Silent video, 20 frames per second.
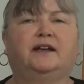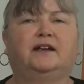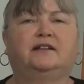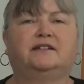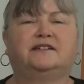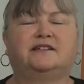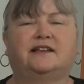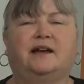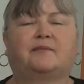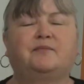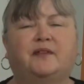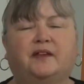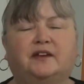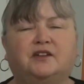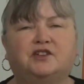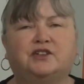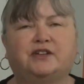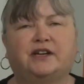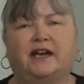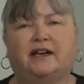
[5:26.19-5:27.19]
something
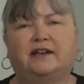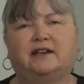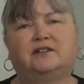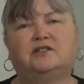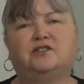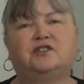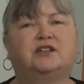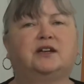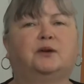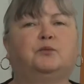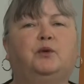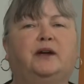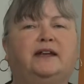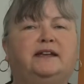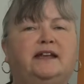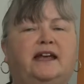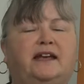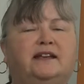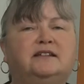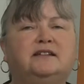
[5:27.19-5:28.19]
changed and we
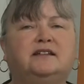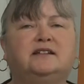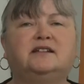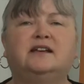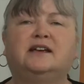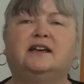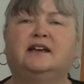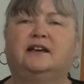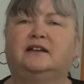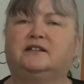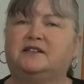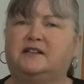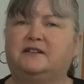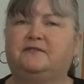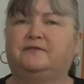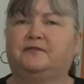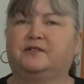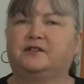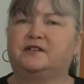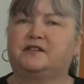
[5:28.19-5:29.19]
needed
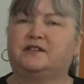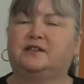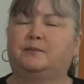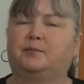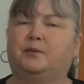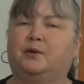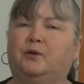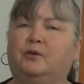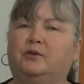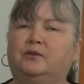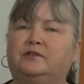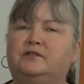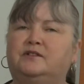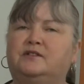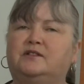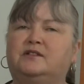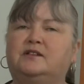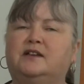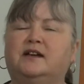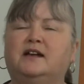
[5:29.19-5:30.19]
different
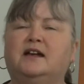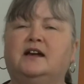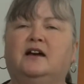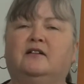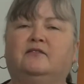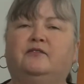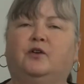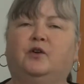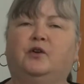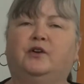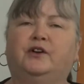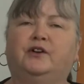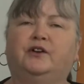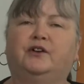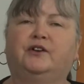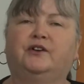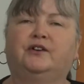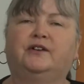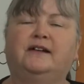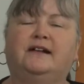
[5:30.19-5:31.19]
supports for
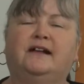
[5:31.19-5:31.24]
her,